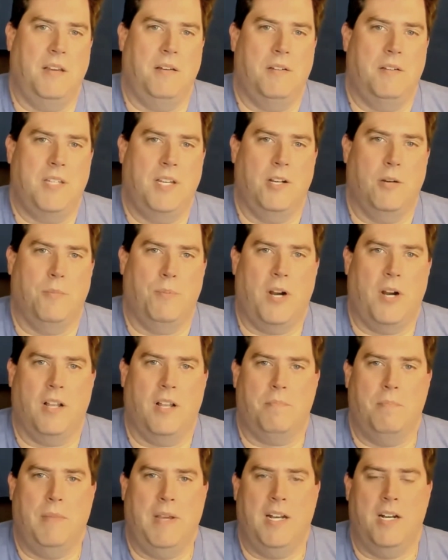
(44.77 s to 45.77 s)
senior
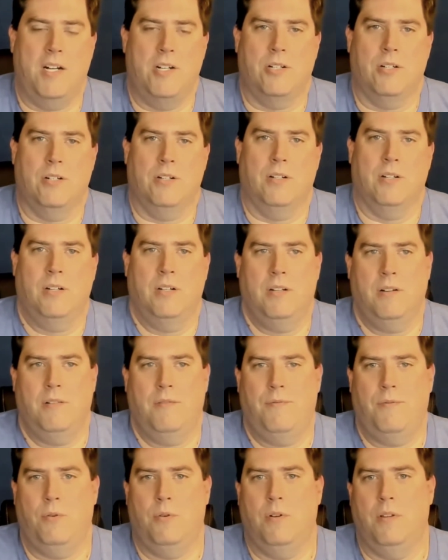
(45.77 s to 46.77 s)
product manager
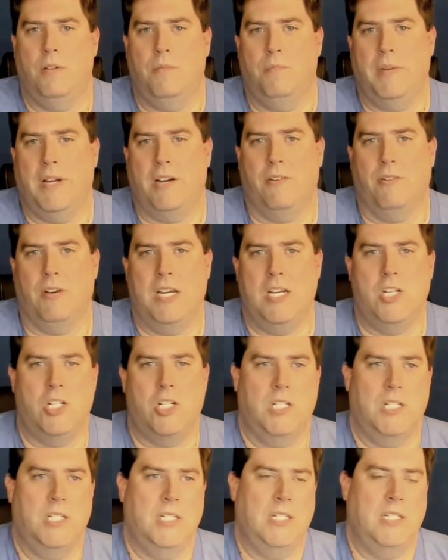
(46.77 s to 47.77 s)
for the
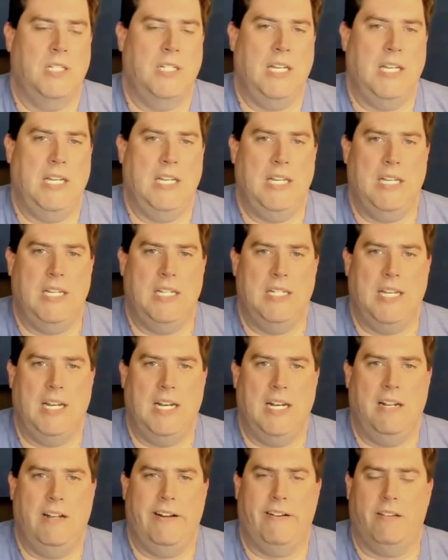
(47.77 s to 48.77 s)
migration and
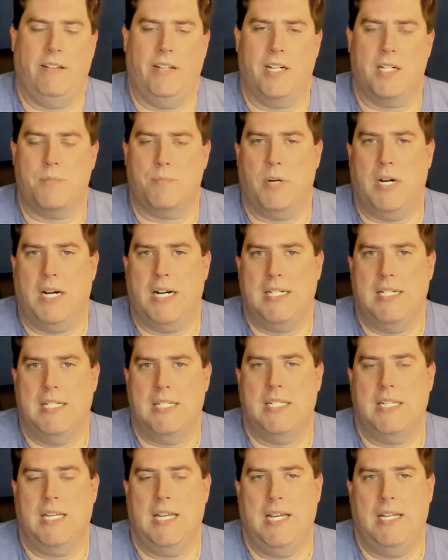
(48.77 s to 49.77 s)
data analytics
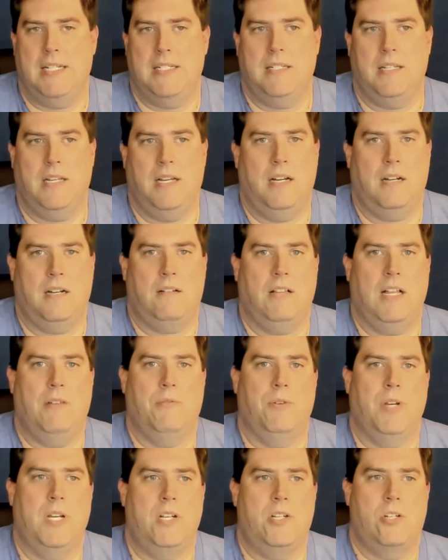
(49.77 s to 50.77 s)
practice at
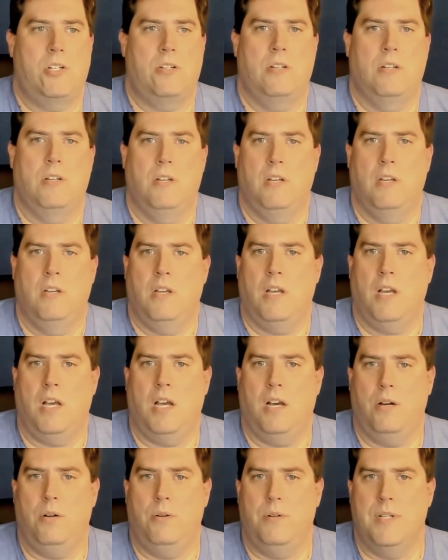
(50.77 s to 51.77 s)
Cloudreach,
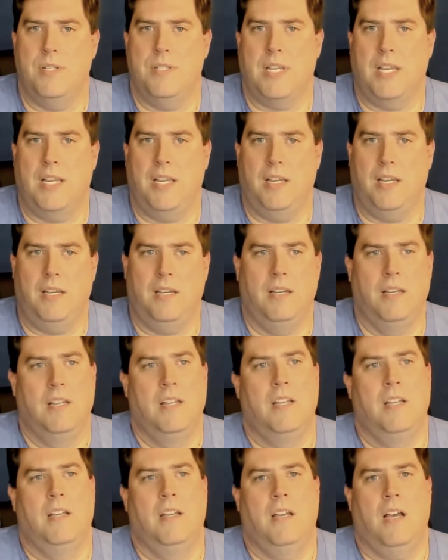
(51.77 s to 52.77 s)
who is a
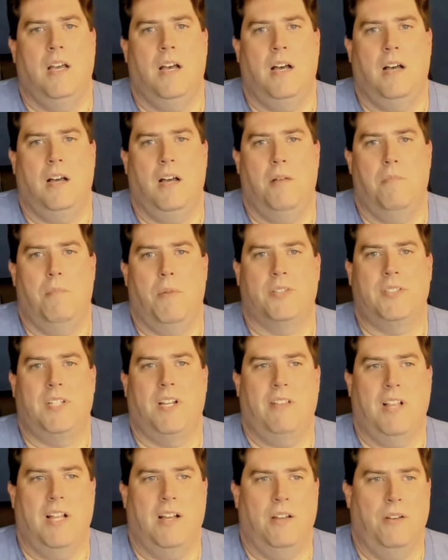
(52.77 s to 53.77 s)

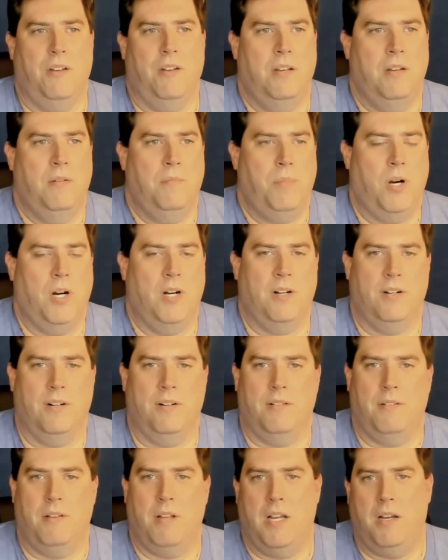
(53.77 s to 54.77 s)
multi-cloud
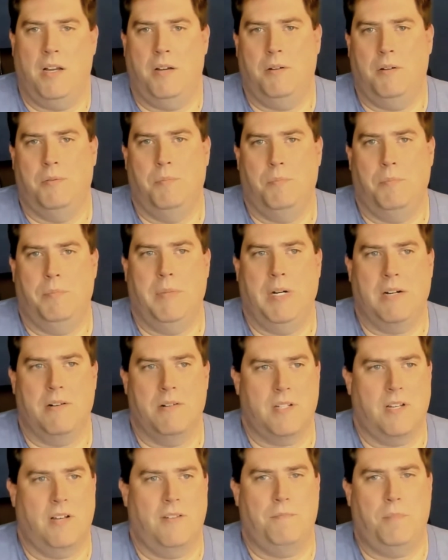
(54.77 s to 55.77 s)
partner,
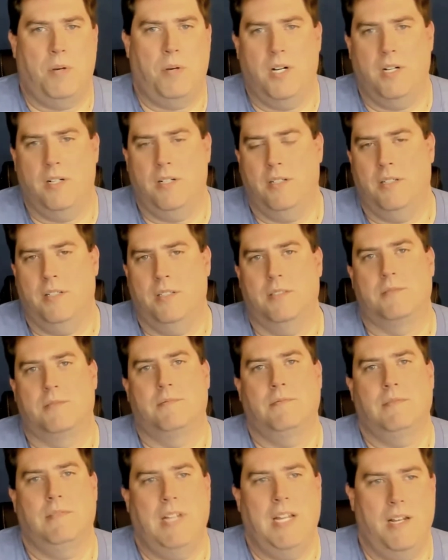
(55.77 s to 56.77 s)
Microsoft partner,
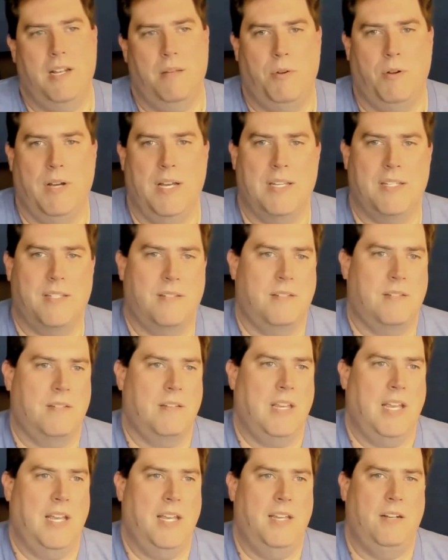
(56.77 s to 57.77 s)
AWS,
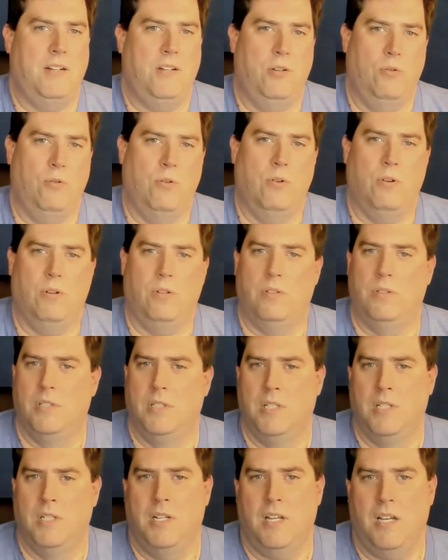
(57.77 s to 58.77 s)
and Google.
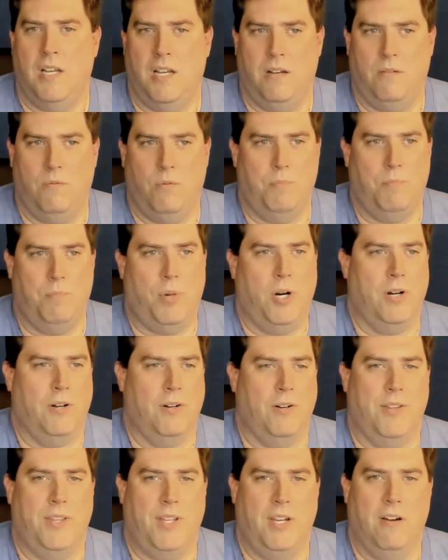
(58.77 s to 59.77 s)
One
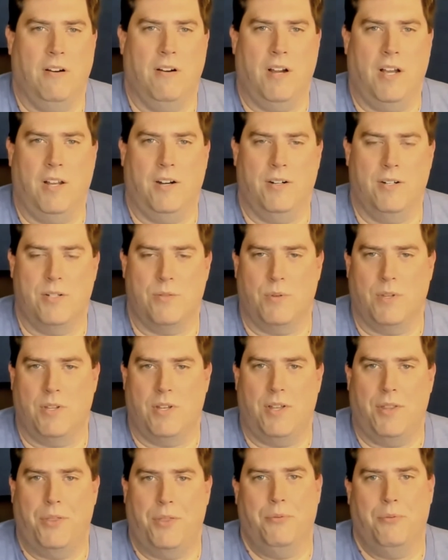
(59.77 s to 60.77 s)
partner of the year honors with
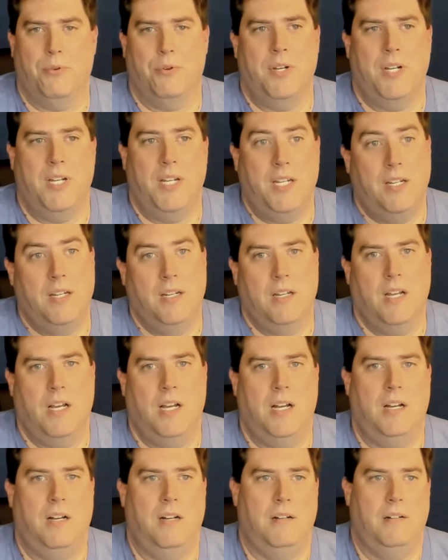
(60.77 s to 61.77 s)
all three. Oh,